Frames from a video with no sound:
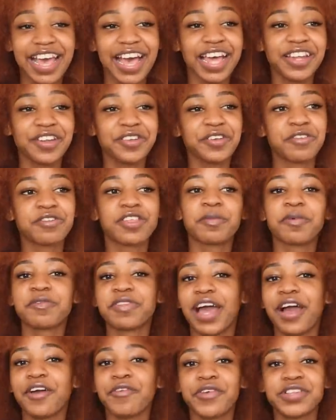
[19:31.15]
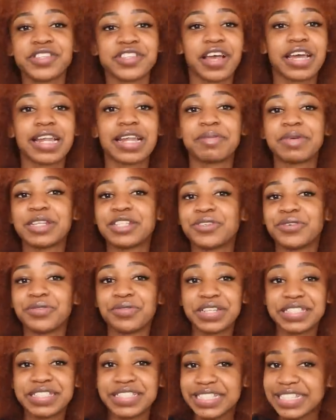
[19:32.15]
I don't know if some of the outfits are gonna be too
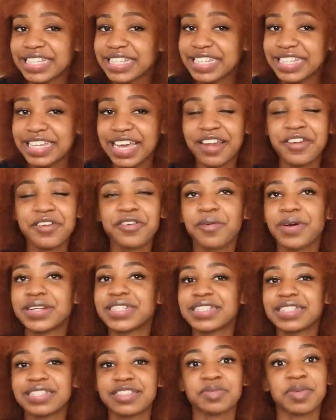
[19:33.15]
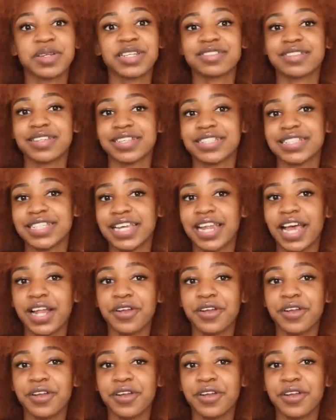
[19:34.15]
risky, I don't know what it is, but as I said,